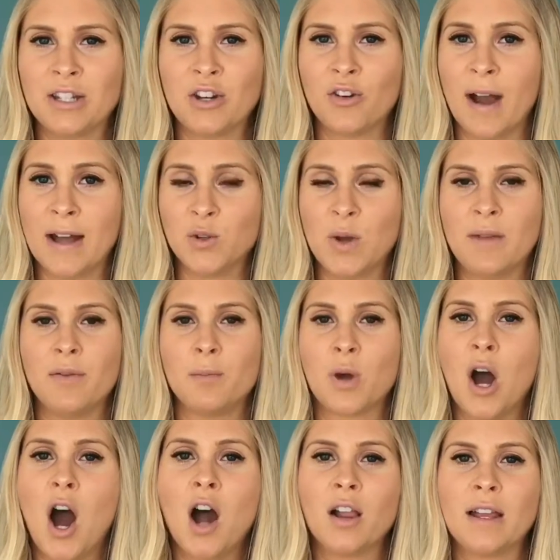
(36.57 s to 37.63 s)
to graduate from
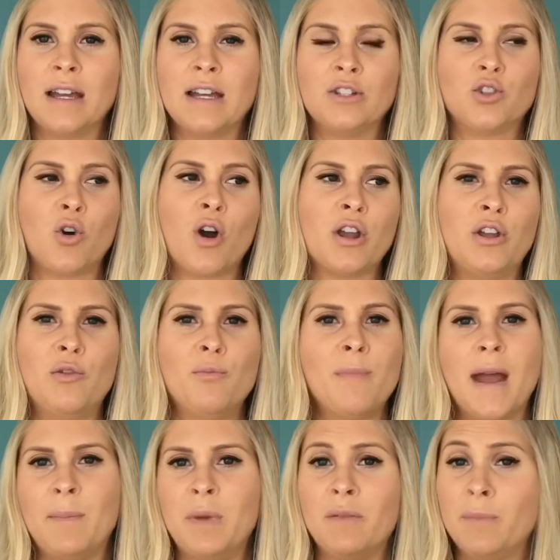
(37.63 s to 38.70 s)
college, or you've
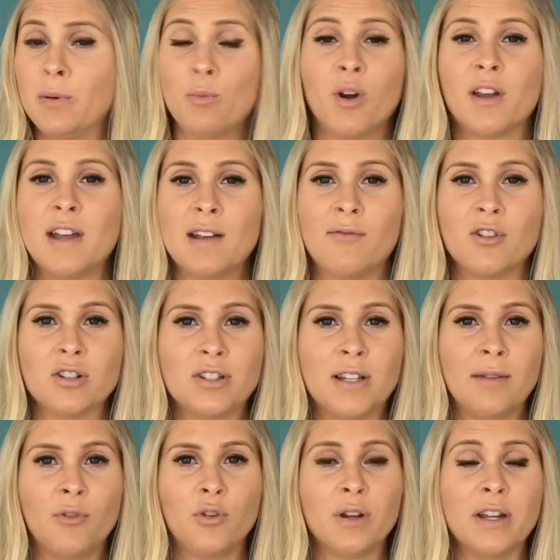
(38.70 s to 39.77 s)
maybe been working for
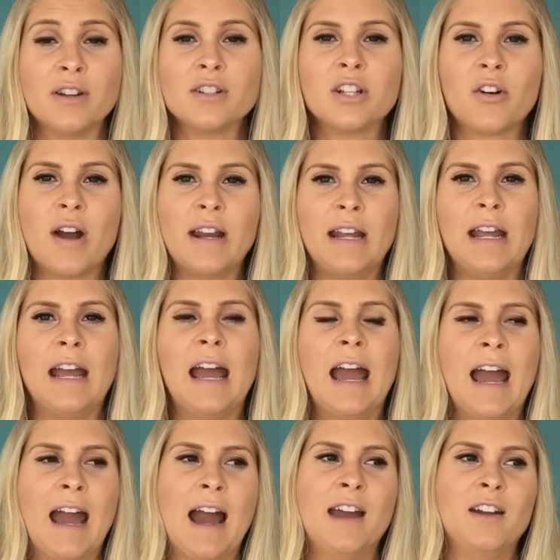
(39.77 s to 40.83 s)
several years already
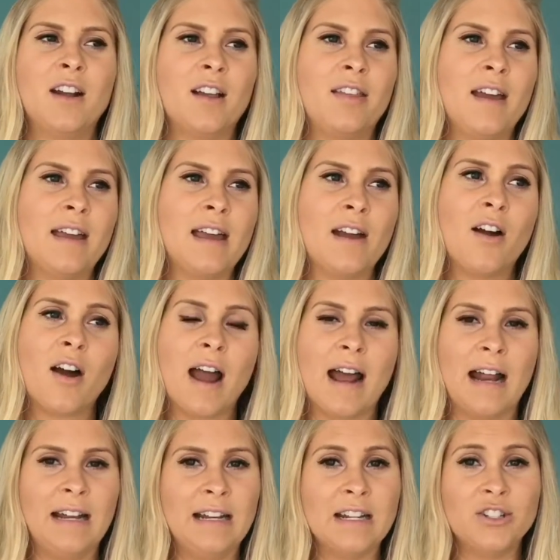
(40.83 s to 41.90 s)
and you're thinking, all right,
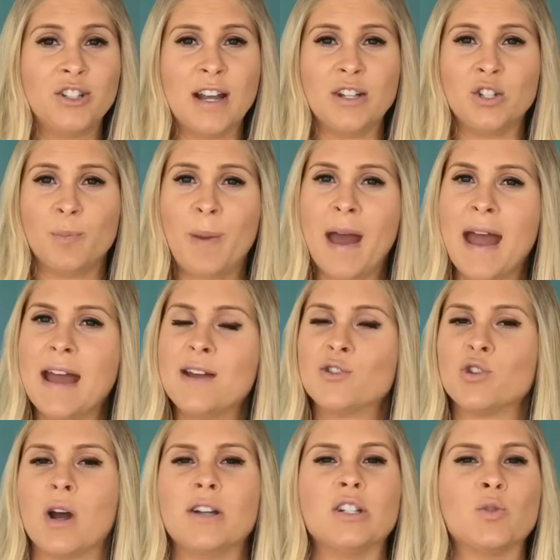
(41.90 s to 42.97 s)
I need to change of pace,
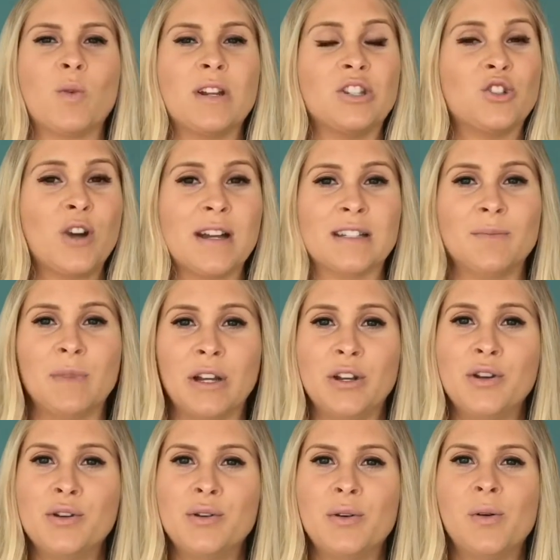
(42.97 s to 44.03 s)
or I just want to try something
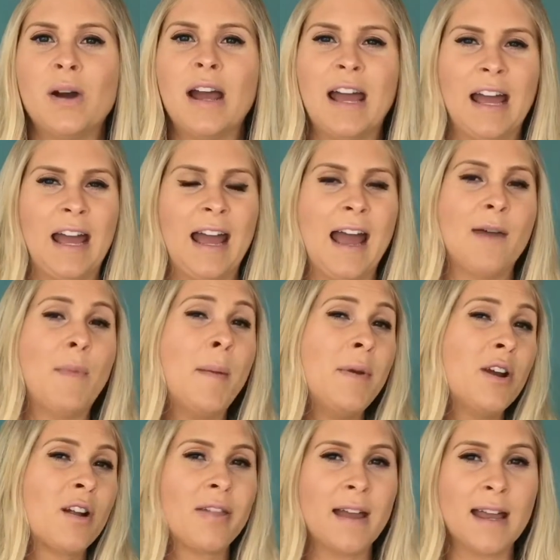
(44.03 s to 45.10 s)
new, and maybe
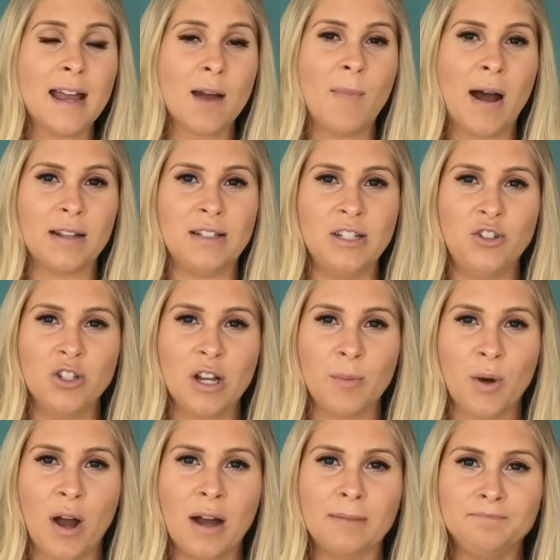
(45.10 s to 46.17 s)
you're thinking about teaching
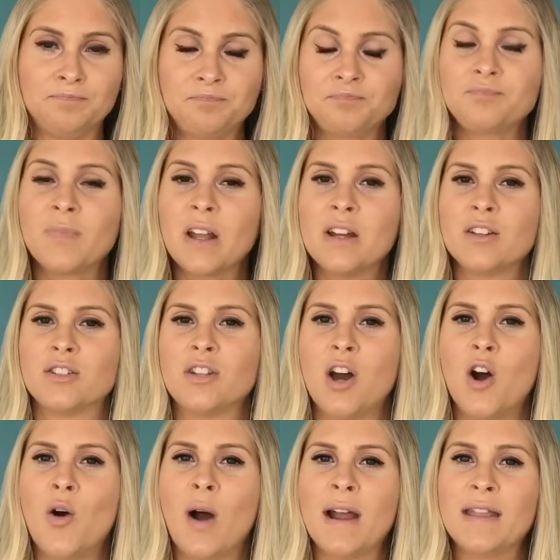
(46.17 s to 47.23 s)
abroad.
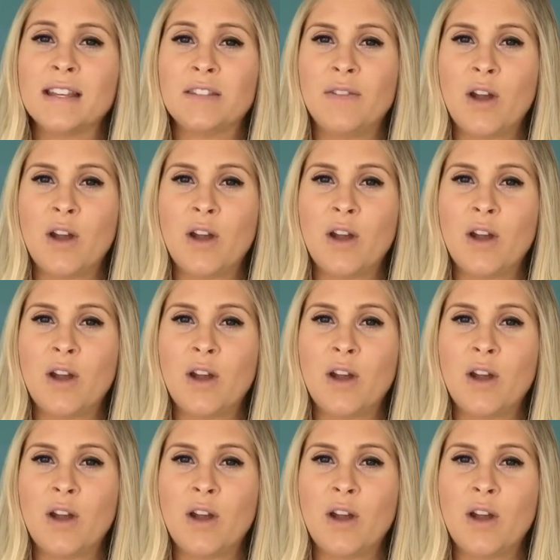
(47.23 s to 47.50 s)
So in this